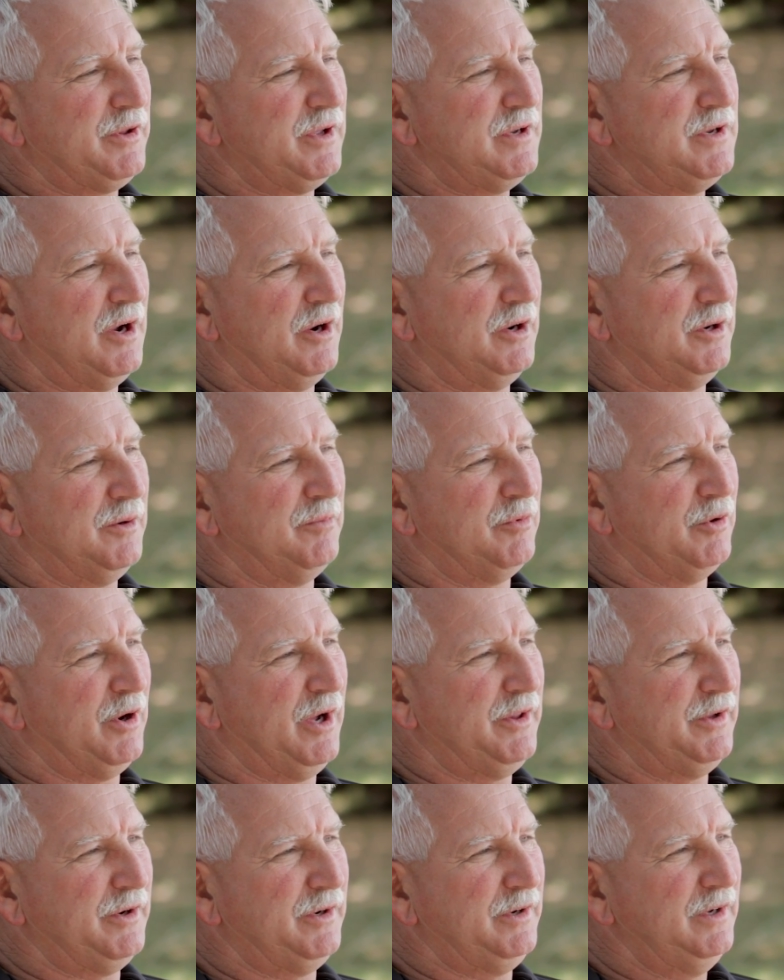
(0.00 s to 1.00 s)
with a younger
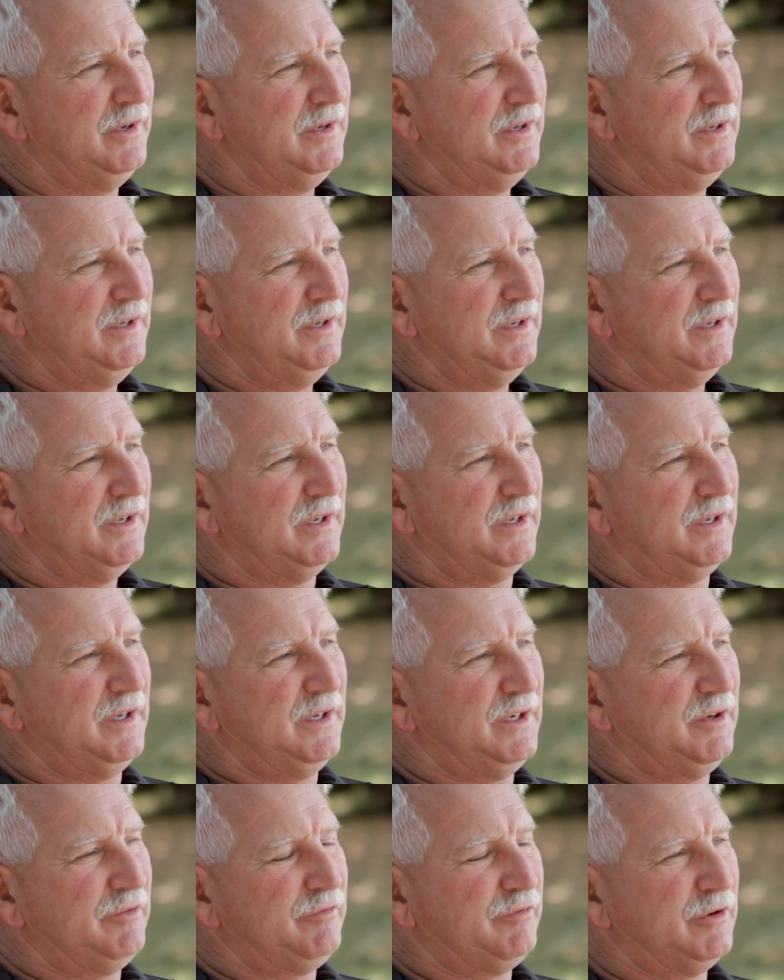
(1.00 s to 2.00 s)
brother
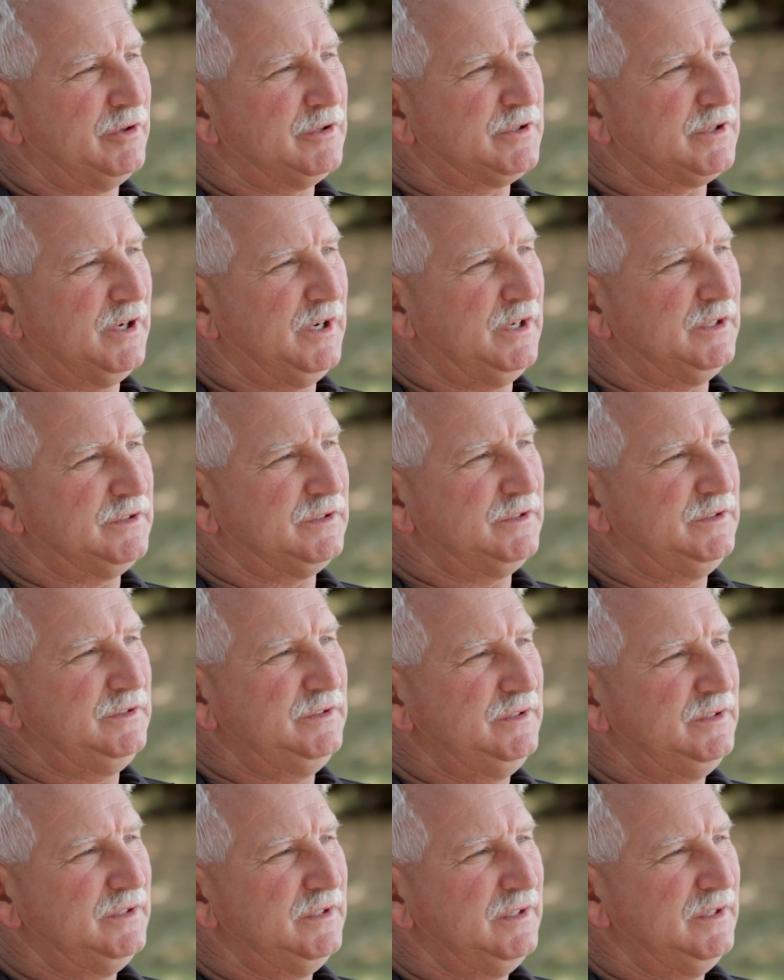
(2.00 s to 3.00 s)
and a first cousin,
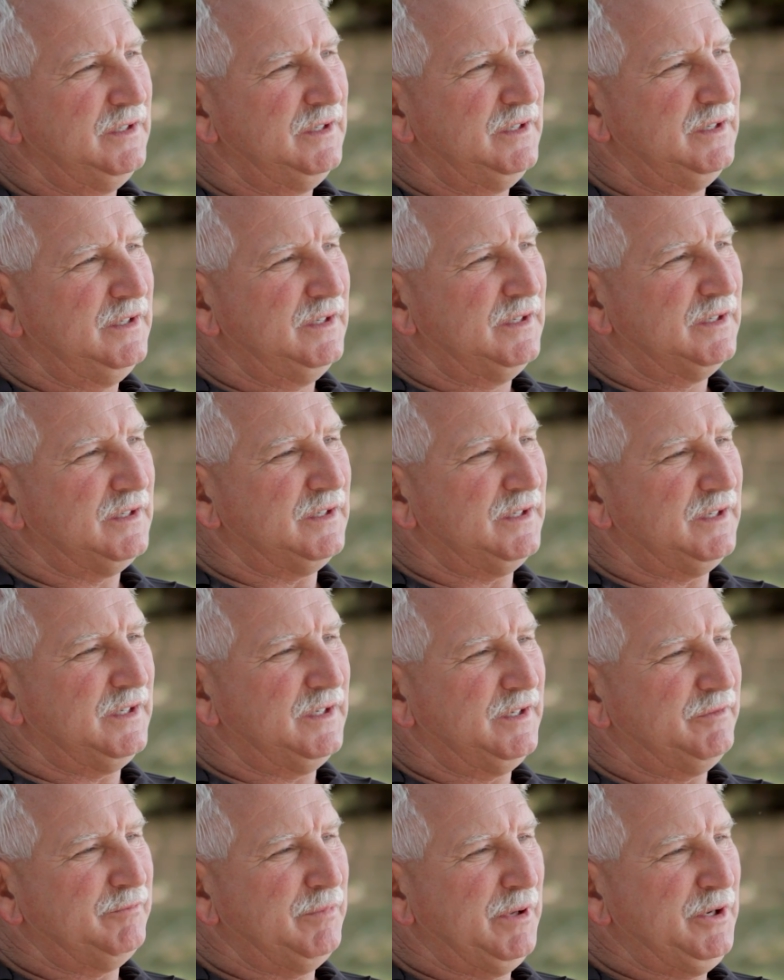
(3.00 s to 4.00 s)

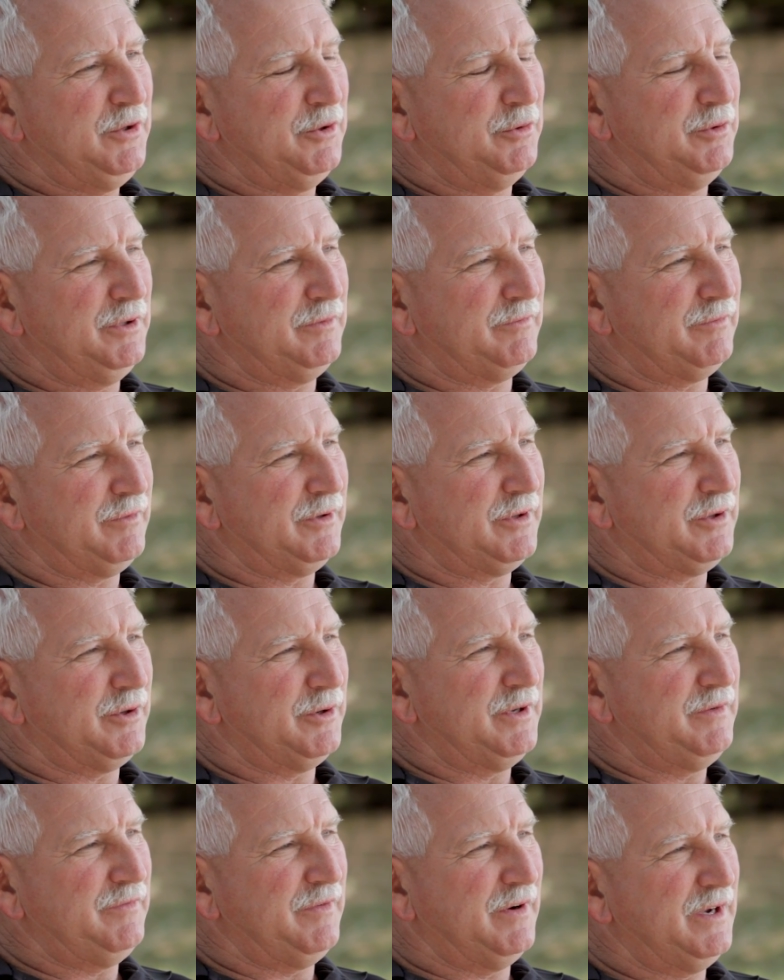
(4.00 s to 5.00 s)
and I've been doing it for
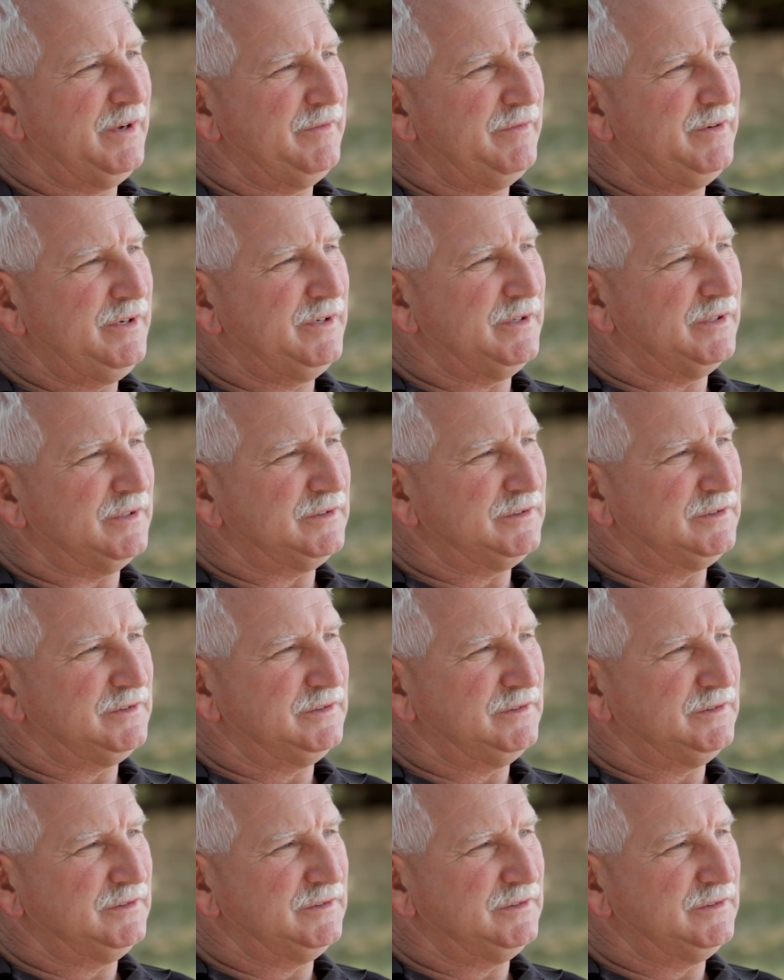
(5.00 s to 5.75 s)
35 years.